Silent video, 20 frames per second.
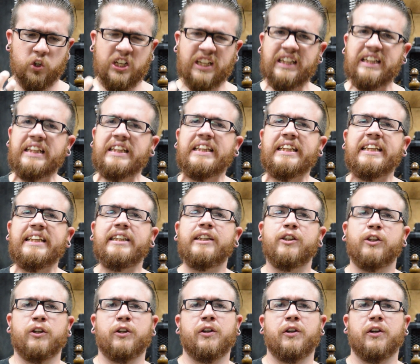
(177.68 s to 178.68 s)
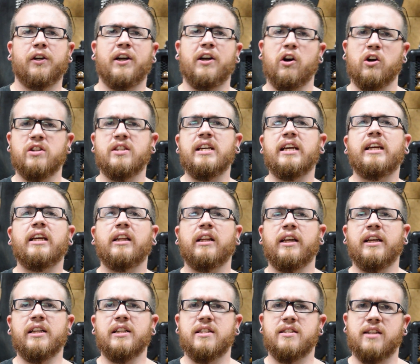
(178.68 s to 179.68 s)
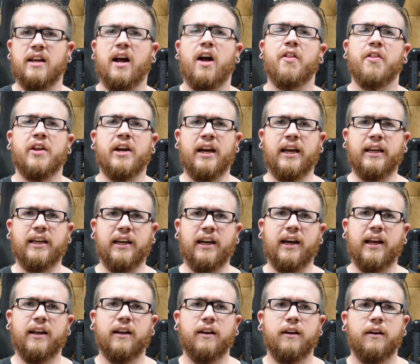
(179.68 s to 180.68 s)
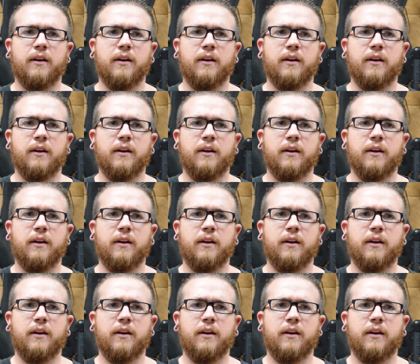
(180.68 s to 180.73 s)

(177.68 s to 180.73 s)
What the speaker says: clear and articulated sound that I get.